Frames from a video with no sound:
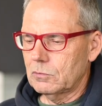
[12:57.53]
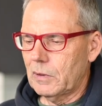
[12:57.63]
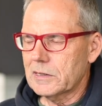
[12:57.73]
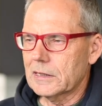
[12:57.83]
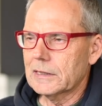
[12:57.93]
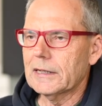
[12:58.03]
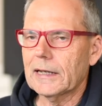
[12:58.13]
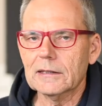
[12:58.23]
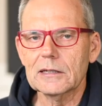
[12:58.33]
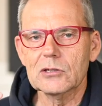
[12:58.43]
You basically
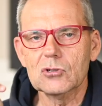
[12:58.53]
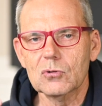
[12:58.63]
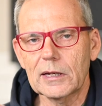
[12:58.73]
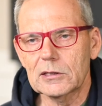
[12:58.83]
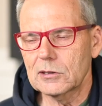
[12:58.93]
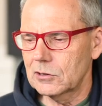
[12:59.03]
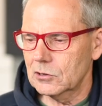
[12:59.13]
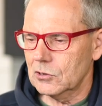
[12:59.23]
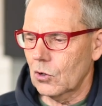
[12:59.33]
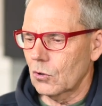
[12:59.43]
connect this straight to your
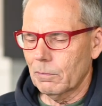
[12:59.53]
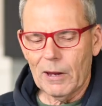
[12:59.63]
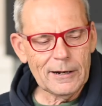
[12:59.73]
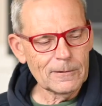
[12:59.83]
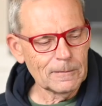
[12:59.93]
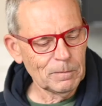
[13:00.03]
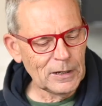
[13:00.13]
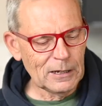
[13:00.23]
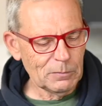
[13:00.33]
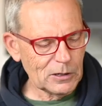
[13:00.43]
solar panel
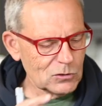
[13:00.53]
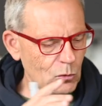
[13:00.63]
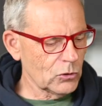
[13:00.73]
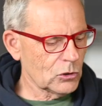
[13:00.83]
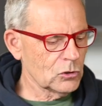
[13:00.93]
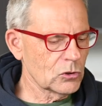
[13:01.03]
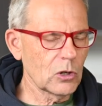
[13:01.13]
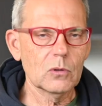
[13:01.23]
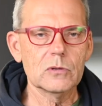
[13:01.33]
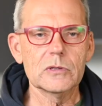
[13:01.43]
because all the
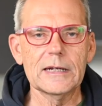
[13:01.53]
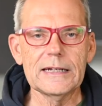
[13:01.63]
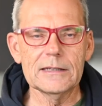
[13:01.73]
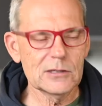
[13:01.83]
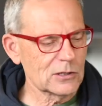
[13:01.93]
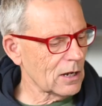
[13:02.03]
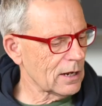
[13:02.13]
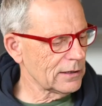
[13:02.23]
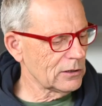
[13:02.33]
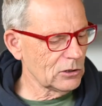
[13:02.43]
controllers are
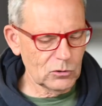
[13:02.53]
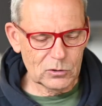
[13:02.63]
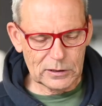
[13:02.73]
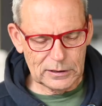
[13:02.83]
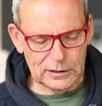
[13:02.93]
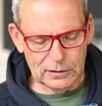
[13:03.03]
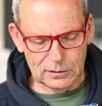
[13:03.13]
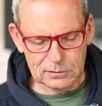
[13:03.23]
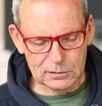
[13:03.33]
inside the unit here,